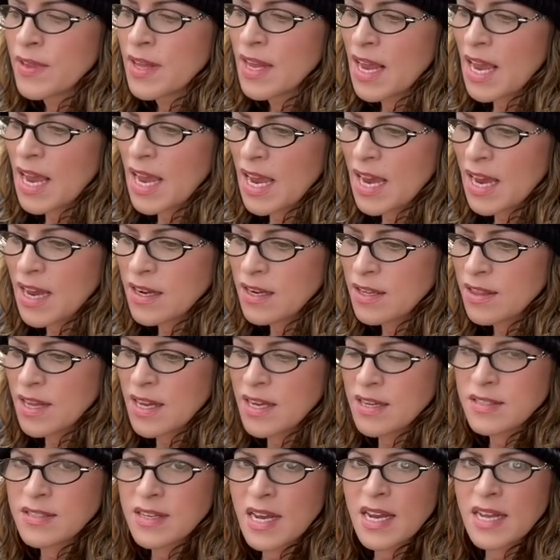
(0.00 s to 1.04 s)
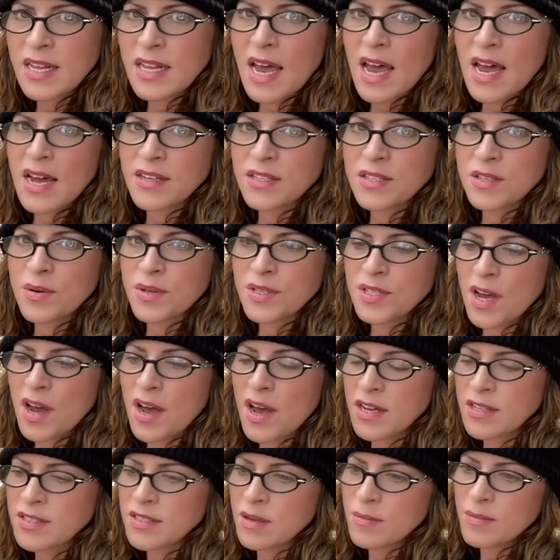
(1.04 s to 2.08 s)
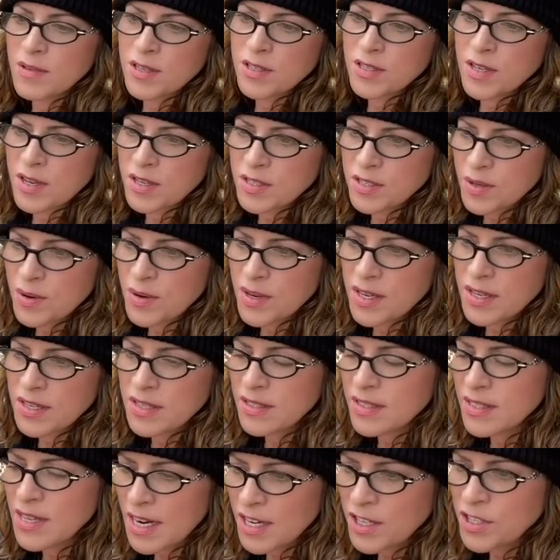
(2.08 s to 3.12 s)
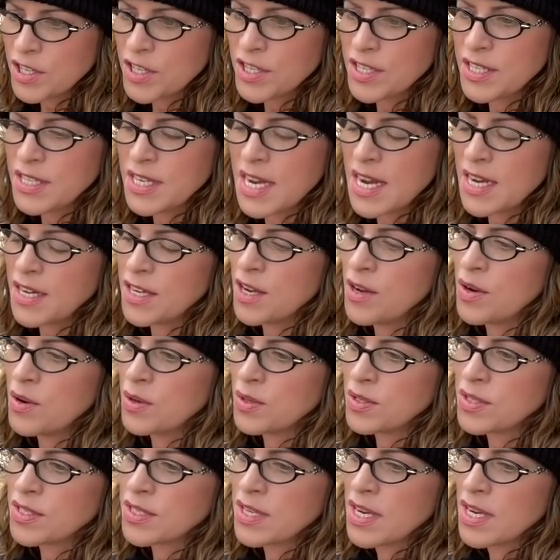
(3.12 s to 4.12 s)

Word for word: and things like that. So it's awesome. There's also a section to take notes.